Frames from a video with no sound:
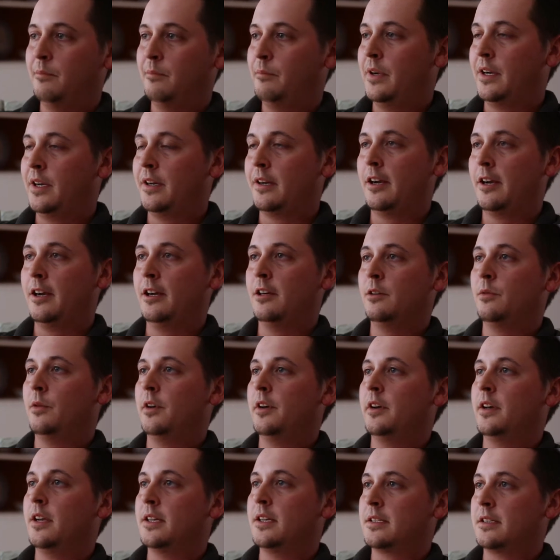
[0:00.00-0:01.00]
Being here
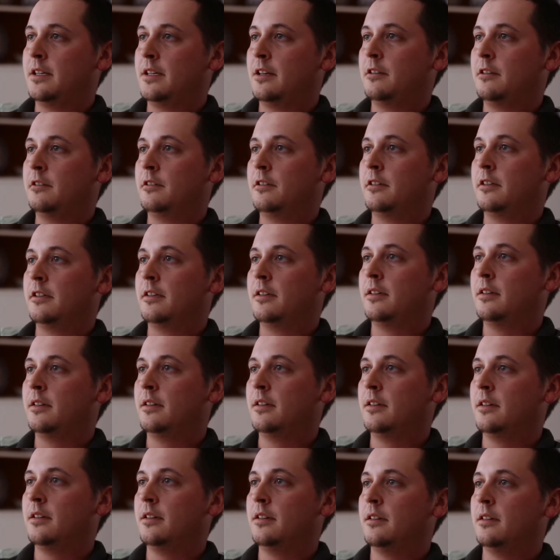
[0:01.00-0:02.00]
wasn't necessarily
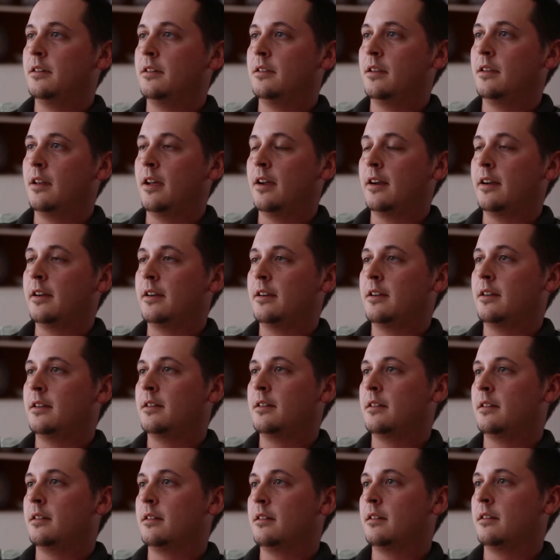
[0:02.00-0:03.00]
like
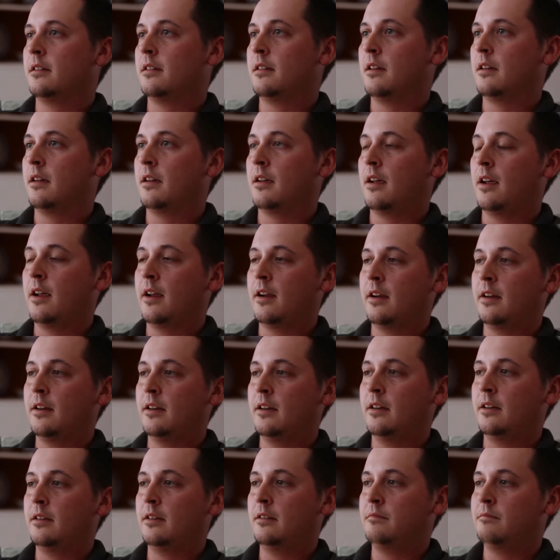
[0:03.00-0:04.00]

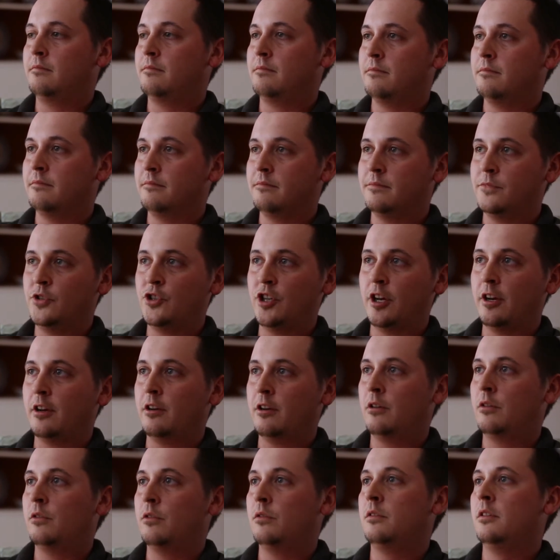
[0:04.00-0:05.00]
a
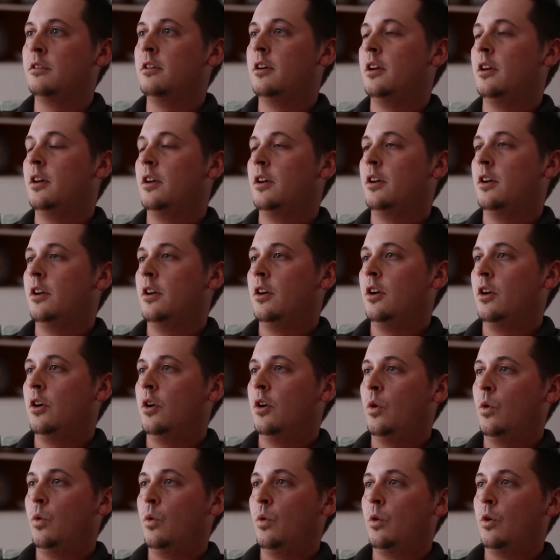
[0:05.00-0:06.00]
jail
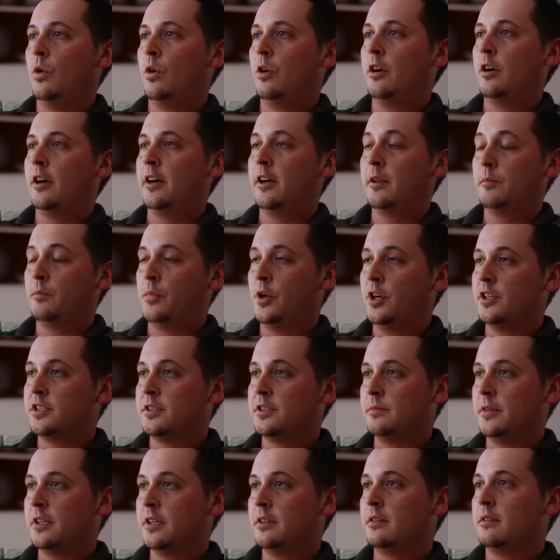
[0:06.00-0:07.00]
or an
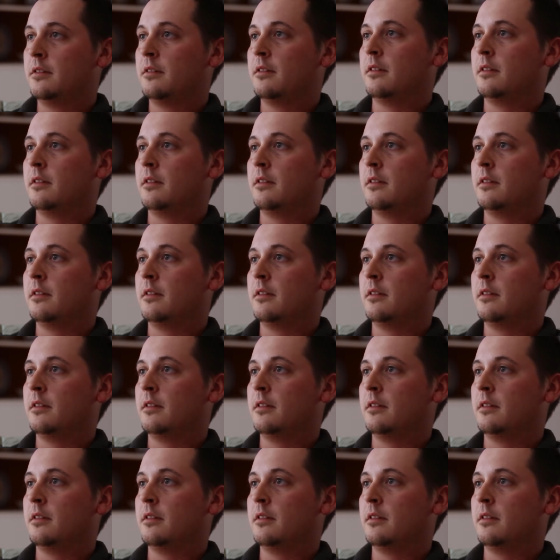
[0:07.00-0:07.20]
imprisonment.